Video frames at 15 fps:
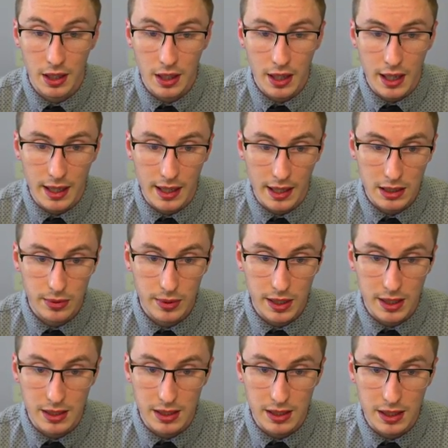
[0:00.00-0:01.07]
And as we
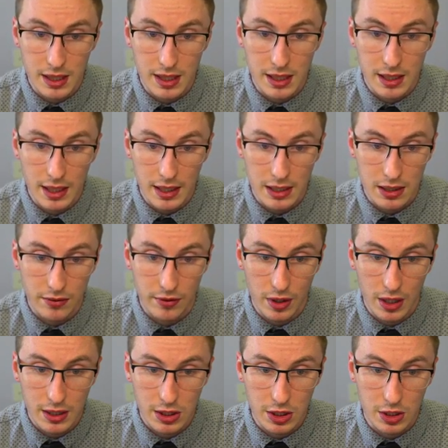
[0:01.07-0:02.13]
can see, as the
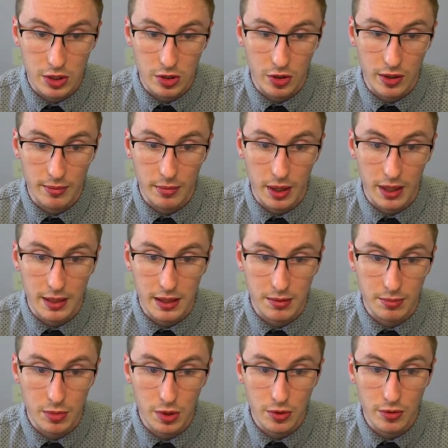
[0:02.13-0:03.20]
velocity streamlines
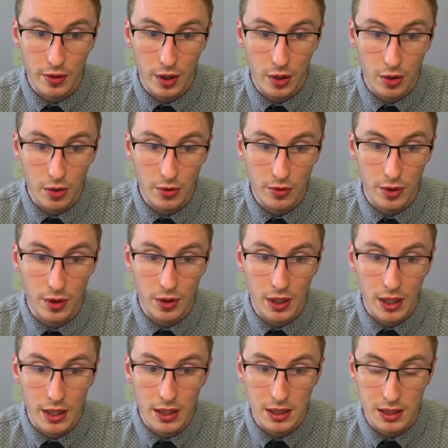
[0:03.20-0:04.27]
move over
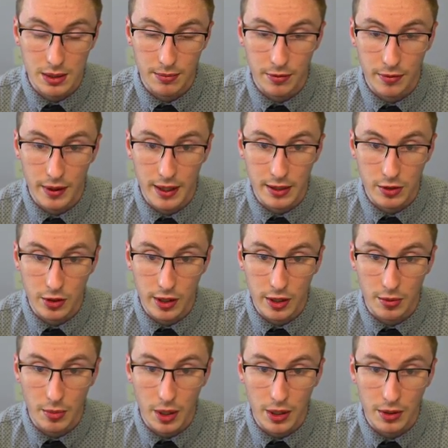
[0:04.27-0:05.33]
the simplified trailer
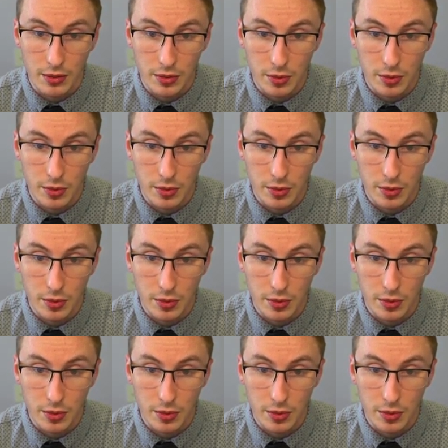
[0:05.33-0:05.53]
model,